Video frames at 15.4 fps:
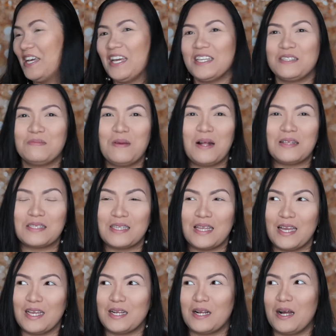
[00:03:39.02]
It smells
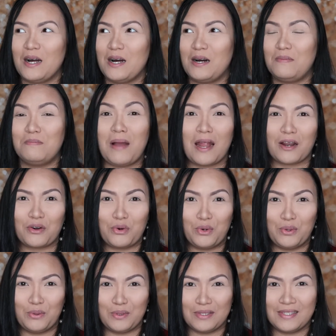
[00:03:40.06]
like
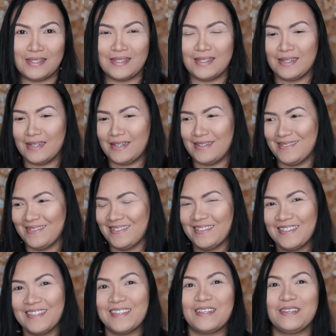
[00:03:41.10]
macaroons
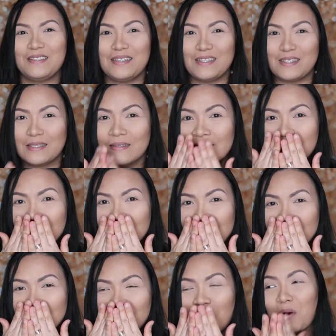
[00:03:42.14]
because it's
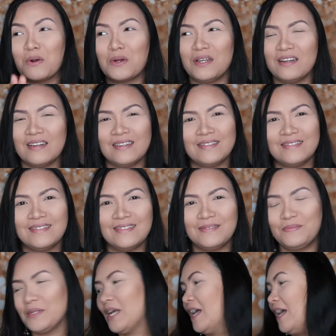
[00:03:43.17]
coconut.
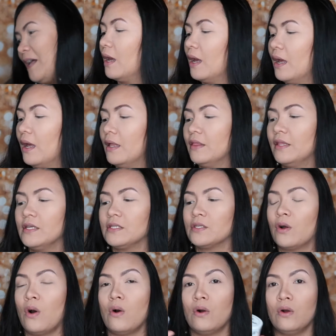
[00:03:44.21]
And this
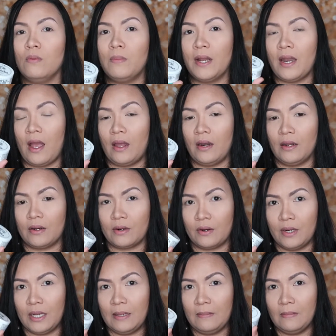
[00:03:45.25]
Cocoa Banana
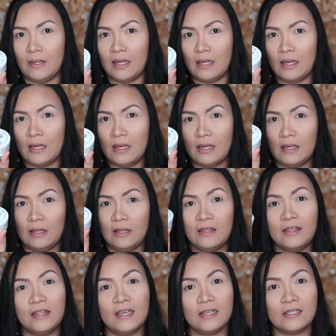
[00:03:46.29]
Cream,
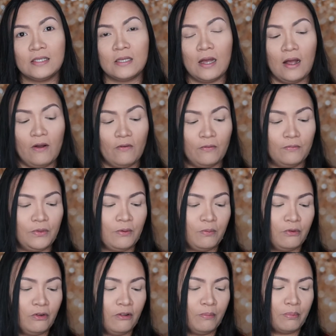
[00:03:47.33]
the
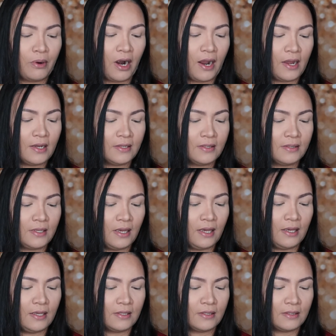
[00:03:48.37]
full price
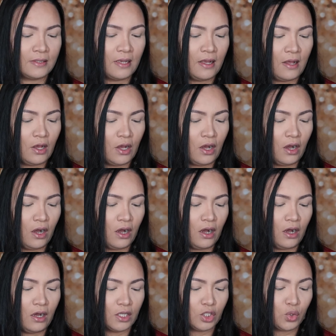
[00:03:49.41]
is
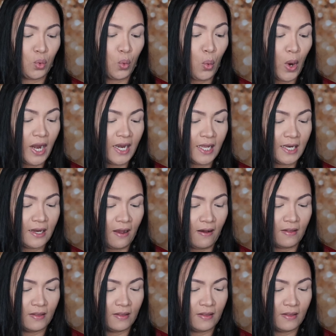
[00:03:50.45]
$20.